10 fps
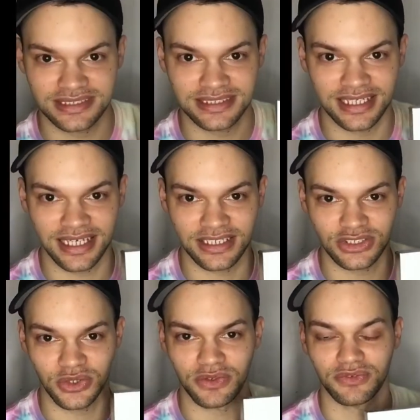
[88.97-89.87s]
today,
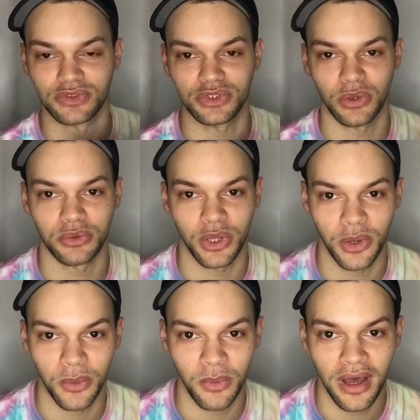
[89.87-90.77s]
so if you don't
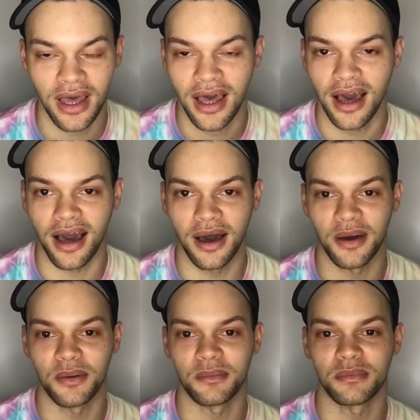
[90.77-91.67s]
know,
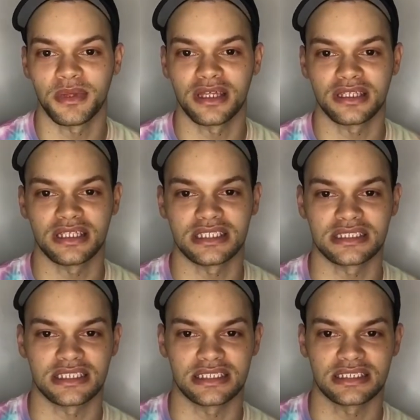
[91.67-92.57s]
this
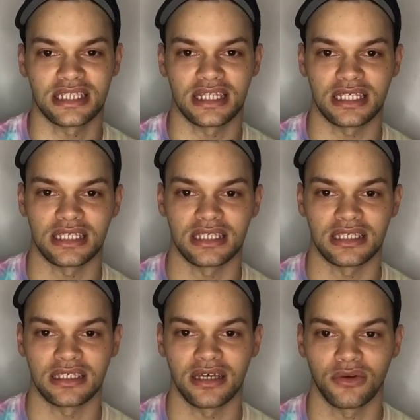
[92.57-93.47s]
is
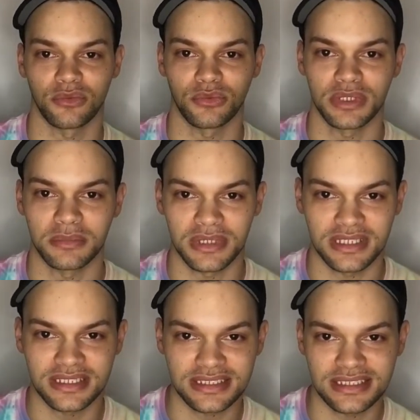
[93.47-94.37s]
the remix,
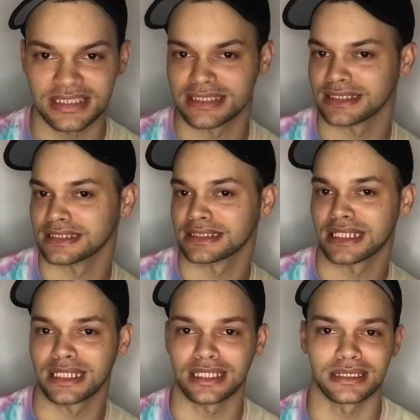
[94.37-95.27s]
this is
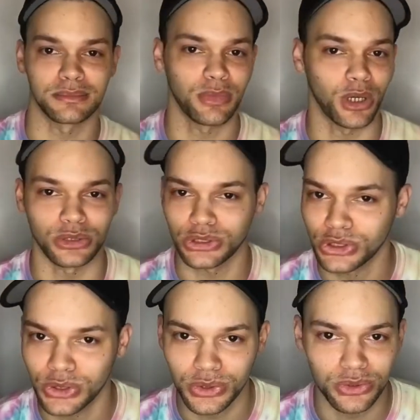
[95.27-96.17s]
the part
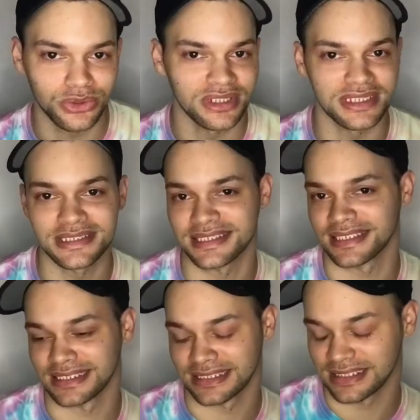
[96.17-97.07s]
2, this
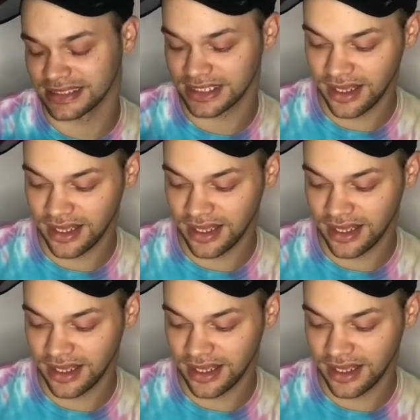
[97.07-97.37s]
is